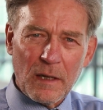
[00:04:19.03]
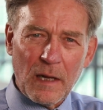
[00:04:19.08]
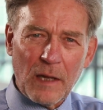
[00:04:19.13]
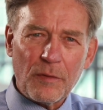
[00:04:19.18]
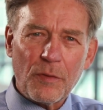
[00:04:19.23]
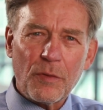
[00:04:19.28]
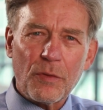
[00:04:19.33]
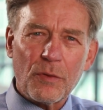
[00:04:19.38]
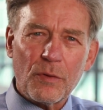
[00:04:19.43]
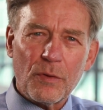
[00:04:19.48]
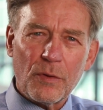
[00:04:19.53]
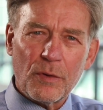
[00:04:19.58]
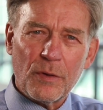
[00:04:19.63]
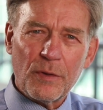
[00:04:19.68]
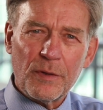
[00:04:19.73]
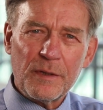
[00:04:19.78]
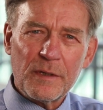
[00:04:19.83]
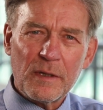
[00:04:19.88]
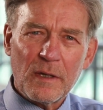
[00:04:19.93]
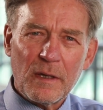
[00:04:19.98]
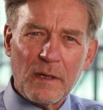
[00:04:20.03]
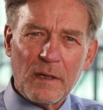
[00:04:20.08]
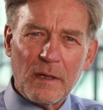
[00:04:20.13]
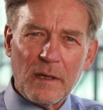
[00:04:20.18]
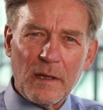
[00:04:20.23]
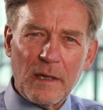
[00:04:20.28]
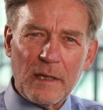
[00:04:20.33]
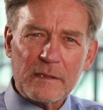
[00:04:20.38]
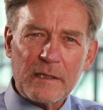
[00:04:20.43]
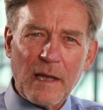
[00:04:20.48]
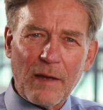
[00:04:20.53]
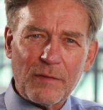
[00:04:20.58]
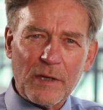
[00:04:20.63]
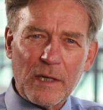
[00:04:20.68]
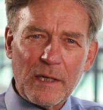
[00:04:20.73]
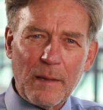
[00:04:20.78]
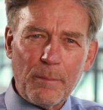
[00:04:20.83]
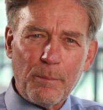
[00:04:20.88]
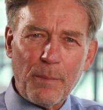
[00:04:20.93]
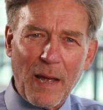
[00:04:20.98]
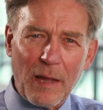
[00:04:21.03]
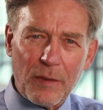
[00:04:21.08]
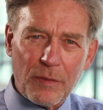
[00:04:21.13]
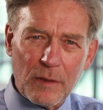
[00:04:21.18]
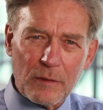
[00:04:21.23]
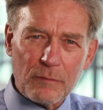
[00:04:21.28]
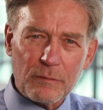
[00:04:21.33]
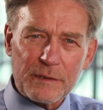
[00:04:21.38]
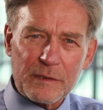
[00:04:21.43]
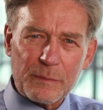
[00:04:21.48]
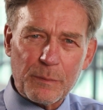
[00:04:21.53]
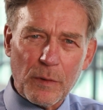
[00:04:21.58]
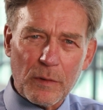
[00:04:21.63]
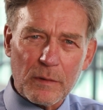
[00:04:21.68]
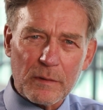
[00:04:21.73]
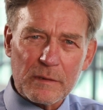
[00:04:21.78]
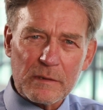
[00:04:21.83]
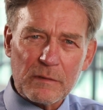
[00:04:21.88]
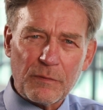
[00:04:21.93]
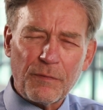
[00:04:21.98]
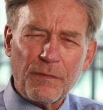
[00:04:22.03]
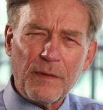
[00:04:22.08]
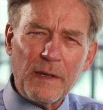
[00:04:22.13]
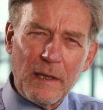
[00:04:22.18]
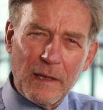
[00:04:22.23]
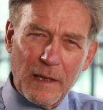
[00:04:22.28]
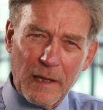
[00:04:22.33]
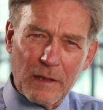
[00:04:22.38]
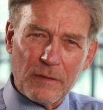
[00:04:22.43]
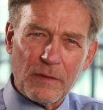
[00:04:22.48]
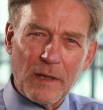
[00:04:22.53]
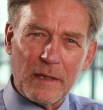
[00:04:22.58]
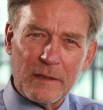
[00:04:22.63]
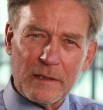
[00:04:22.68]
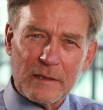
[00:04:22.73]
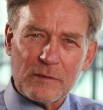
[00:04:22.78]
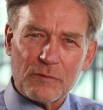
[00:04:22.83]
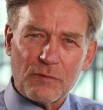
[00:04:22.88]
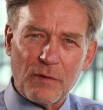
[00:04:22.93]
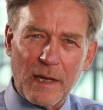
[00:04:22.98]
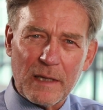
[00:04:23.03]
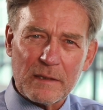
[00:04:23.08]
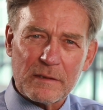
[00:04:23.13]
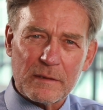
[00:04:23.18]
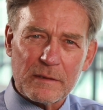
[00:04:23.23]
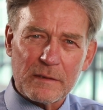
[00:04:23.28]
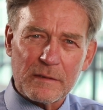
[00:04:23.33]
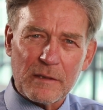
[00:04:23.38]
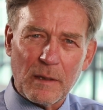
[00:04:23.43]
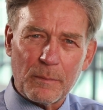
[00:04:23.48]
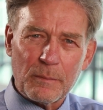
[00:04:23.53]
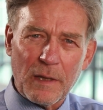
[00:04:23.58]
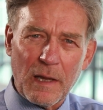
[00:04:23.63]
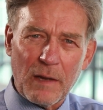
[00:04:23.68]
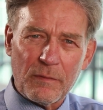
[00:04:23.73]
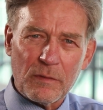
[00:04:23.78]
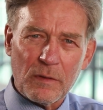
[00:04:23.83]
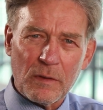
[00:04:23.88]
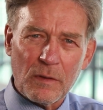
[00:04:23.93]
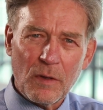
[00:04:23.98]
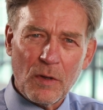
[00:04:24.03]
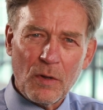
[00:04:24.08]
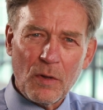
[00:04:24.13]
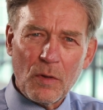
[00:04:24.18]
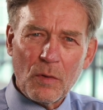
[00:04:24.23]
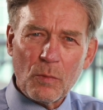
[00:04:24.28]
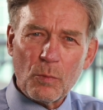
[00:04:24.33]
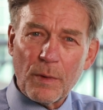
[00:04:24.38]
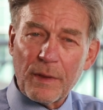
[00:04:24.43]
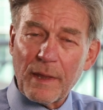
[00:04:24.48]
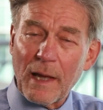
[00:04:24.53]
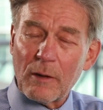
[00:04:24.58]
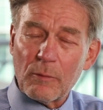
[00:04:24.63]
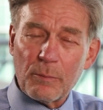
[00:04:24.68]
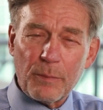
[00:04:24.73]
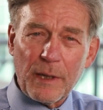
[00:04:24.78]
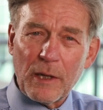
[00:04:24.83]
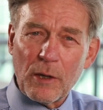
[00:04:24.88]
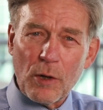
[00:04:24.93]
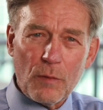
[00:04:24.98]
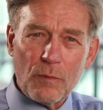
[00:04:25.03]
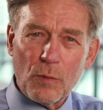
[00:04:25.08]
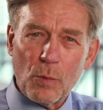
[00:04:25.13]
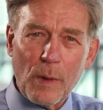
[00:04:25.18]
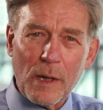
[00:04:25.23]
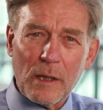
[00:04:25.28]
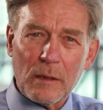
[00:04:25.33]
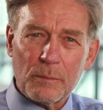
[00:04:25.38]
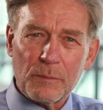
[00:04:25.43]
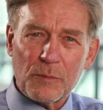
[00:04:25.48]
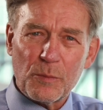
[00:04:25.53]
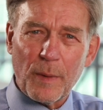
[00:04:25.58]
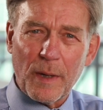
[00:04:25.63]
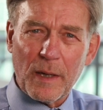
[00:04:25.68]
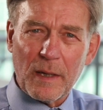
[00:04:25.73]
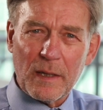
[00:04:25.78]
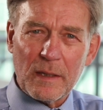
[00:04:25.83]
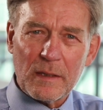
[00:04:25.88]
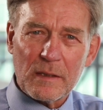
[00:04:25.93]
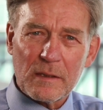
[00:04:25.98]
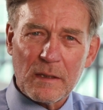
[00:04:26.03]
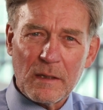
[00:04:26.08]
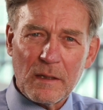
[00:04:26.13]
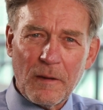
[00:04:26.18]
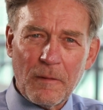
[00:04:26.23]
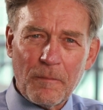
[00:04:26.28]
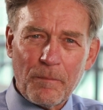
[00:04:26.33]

And third is having an empathic response, feeling their distress at some level without being overwhelmed by it.